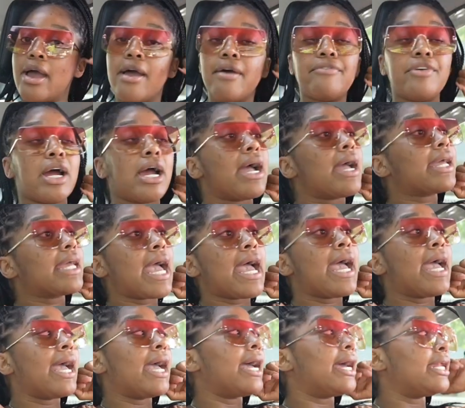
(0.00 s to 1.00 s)
ever
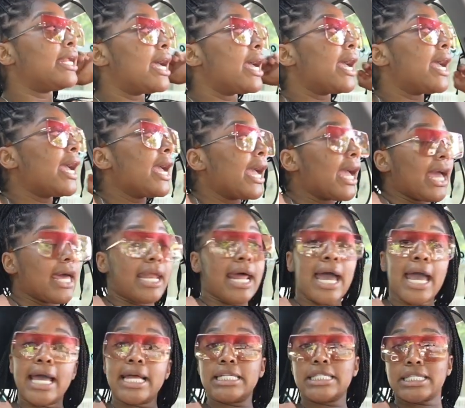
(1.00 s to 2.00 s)
again. And
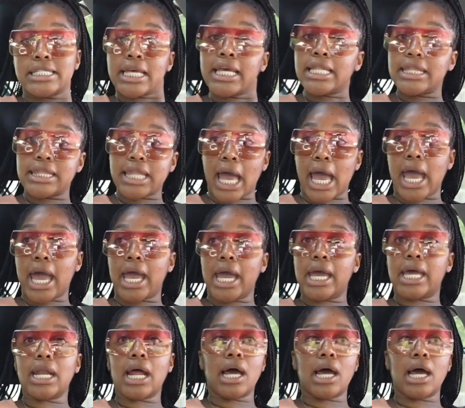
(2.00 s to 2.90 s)
I had did that and